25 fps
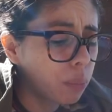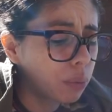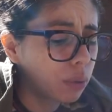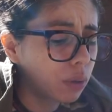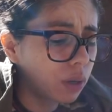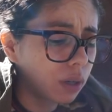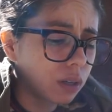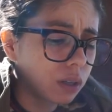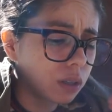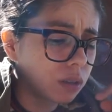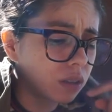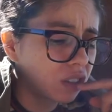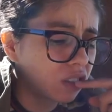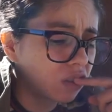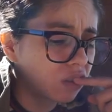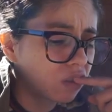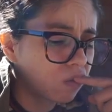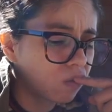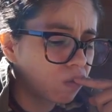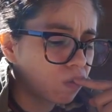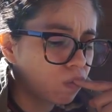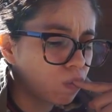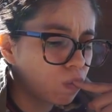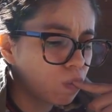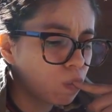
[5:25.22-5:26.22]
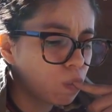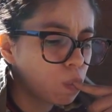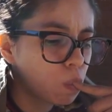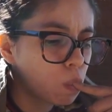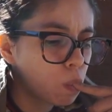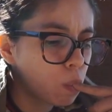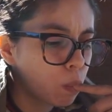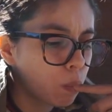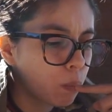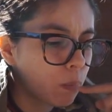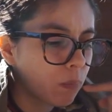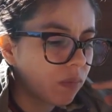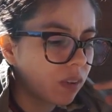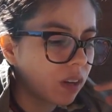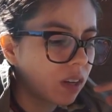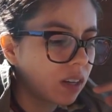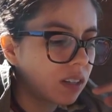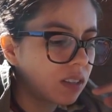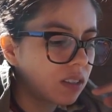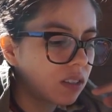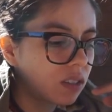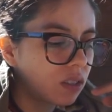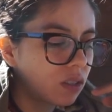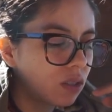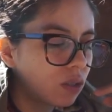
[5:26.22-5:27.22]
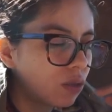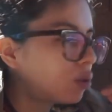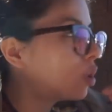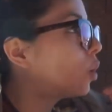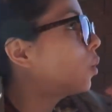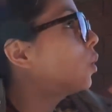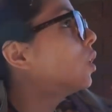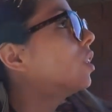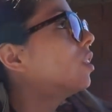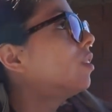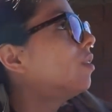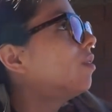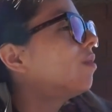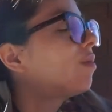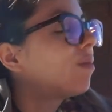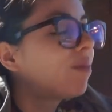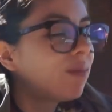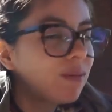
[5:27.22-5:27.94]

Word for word: Is it so good? It's so good.